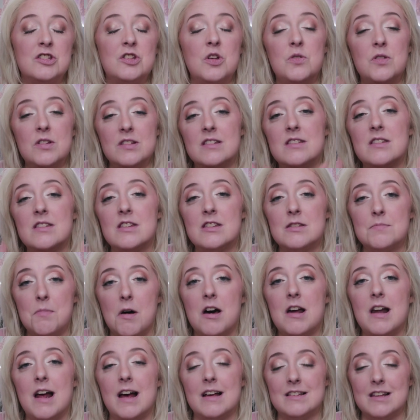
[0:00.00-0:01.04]
this is a
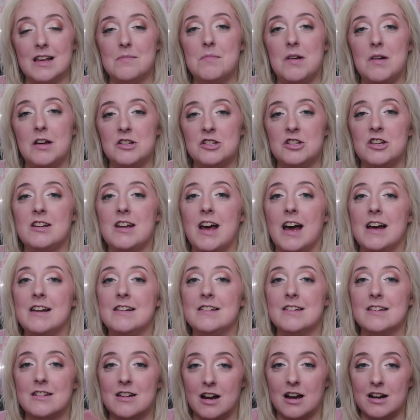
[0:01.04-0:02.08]
spot, as I mentioned, I
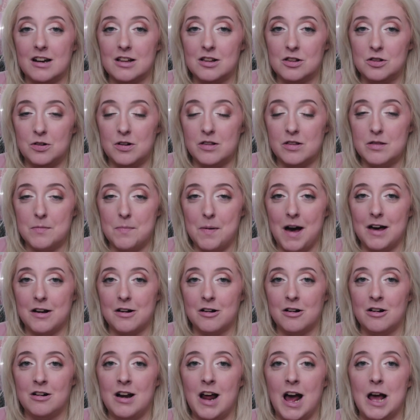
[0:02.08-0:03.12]
did not include in the
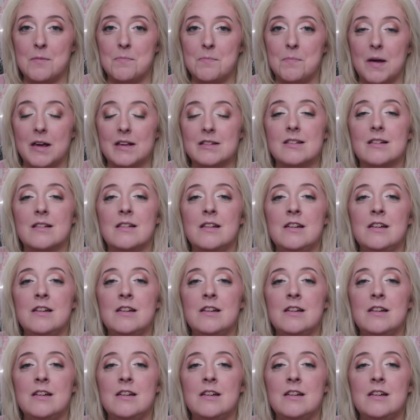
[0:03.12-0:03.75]
pattern. I basically